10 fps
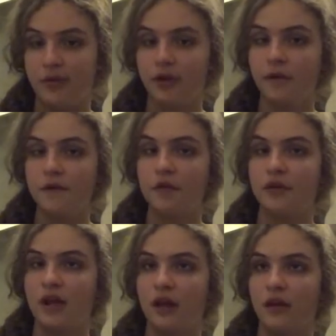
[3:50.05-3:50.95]
And also
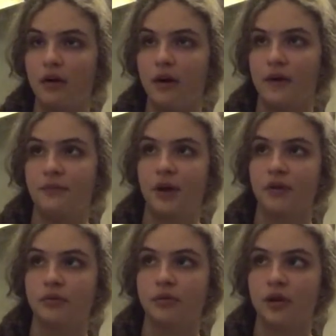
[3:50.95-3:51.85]
yellow I find
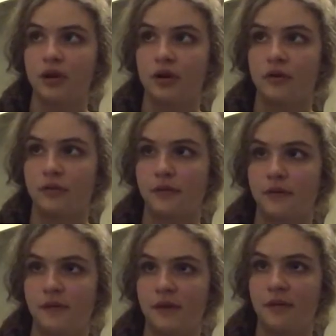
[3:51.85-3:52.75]
really hard to
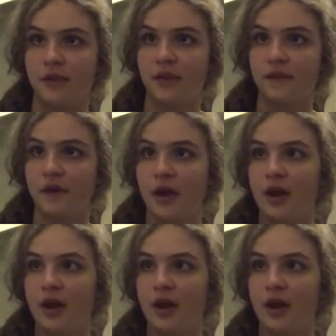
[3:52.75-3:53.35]
associate with things.